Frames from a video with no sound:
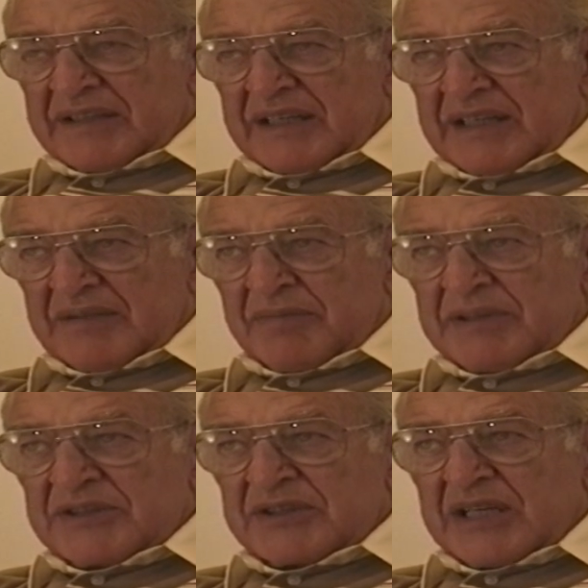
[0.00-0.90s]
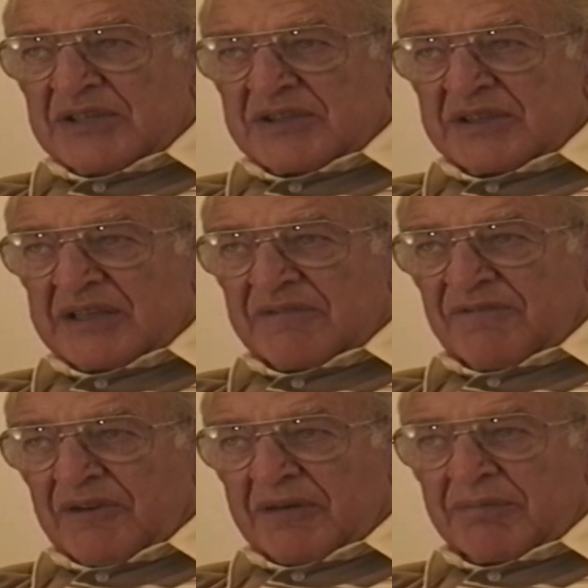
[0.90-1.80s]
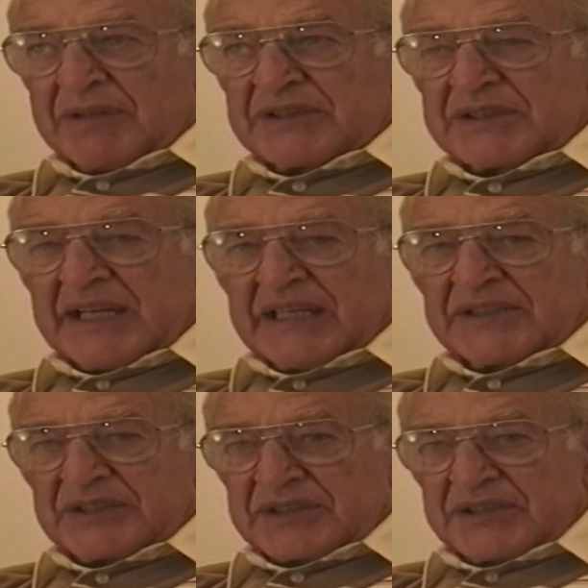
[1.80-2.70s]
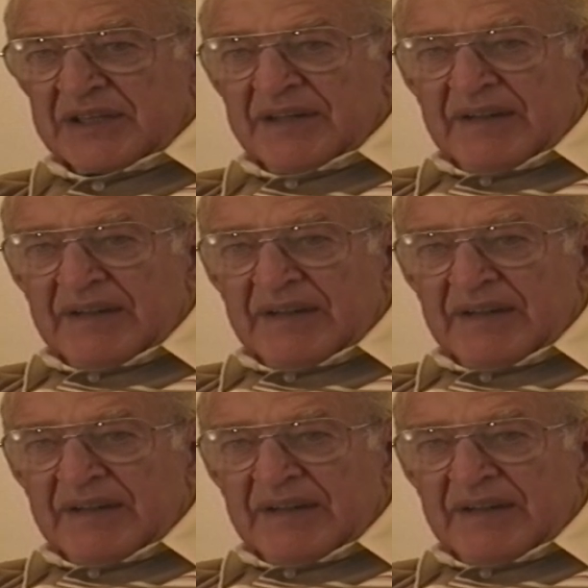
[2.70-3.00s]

that had been stationed at Fort Bliss, Texas,